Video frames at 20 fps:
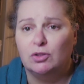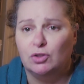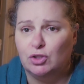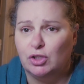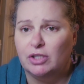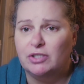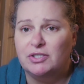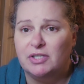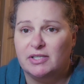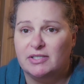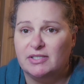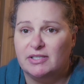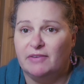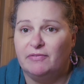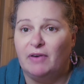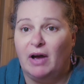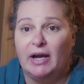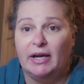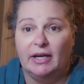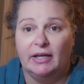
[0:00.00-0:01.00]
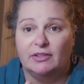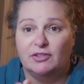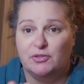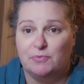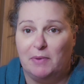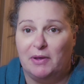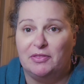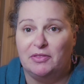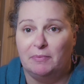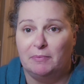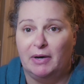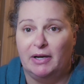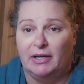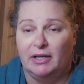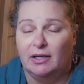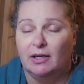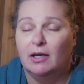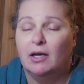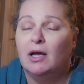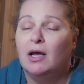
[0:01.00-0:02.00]
Just as if I had spent the
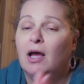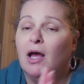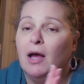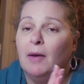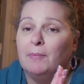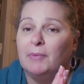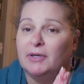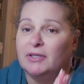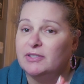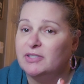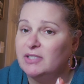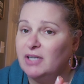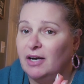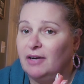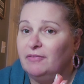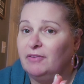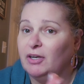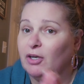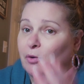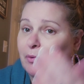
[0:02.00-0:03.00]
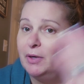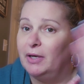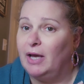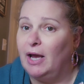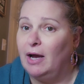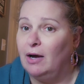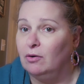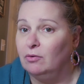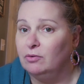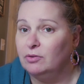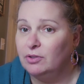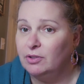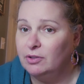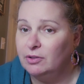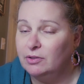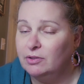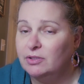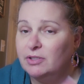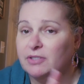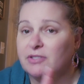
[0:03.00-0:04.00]
money, but instead of it going out
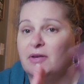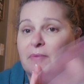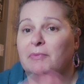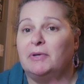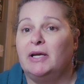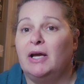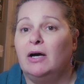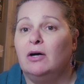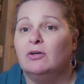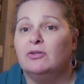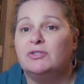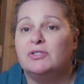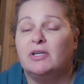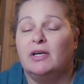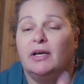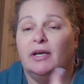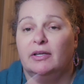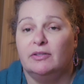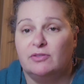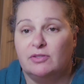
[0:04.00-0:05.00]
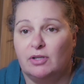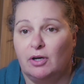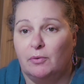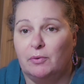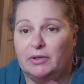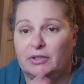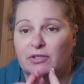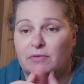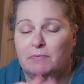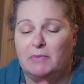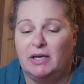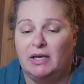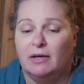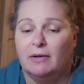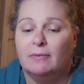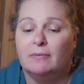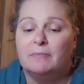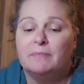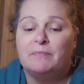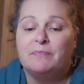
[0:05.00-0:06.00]
to somebody else, it's going to me.
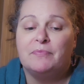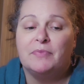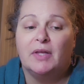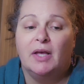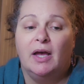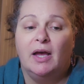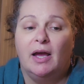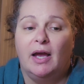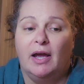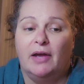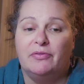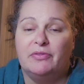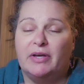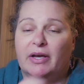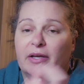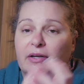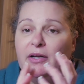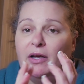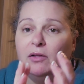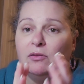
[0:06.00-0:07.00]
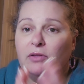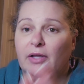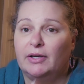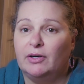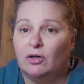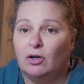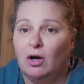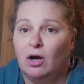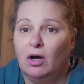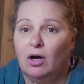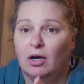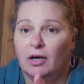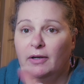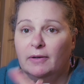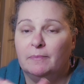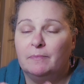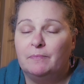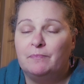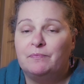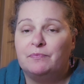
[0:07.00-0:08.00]
And then later
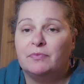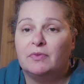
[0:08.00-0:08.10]
on,